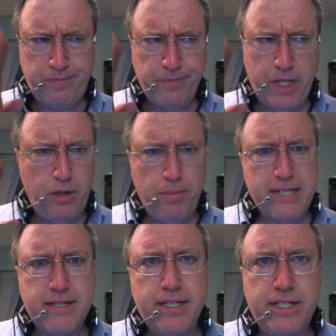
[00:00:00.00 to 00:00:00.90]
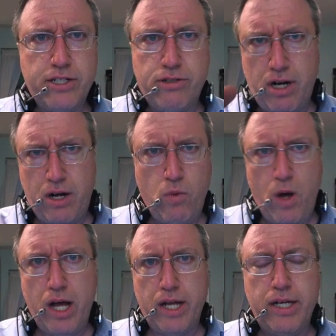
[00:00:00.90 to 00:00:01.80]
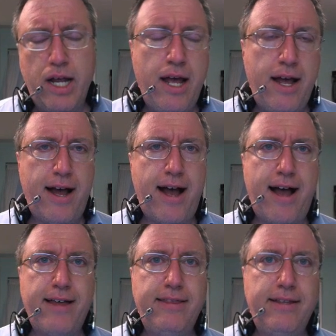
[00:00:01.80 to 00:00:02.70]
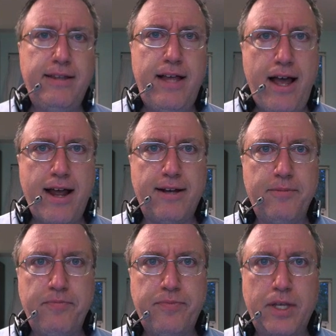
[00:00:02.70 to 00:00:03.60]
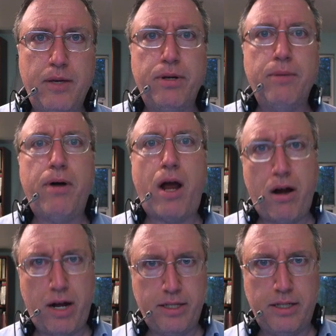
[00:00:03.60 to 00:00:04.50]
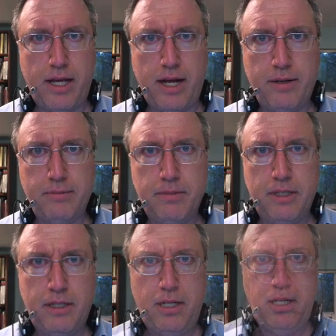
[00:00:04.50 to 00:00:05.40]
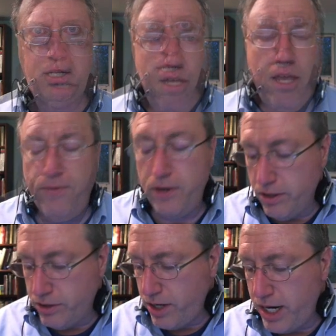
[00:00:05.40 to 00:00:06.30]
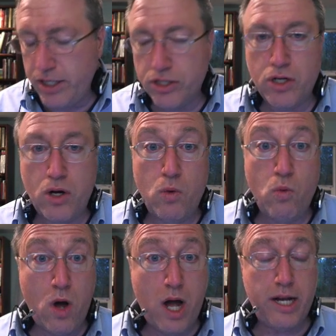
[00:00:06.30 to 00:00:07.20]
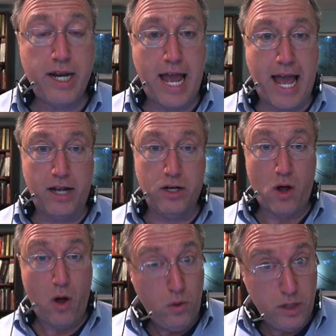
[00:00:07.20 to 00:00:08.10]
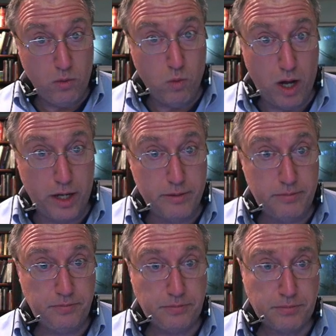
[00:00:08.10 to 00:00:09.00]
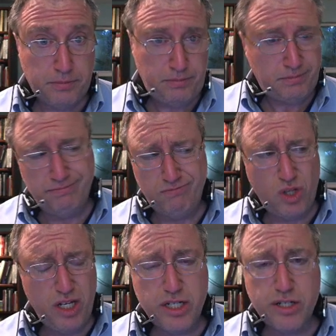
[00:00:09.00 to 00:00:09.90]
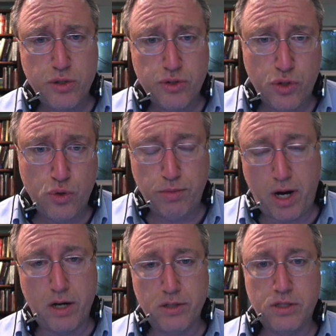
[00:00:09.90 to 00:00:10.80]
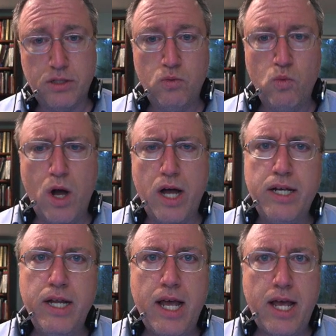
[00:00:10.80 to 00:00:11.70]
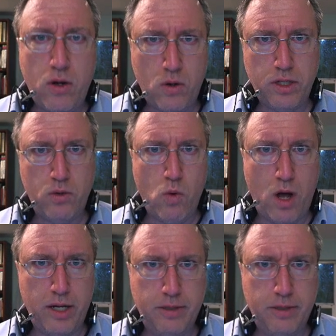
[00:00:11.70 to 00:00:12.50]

And you basically just draw one on the line. You put a bar on the line. If you're trying to show one and only one, you just use two bars. One and only one.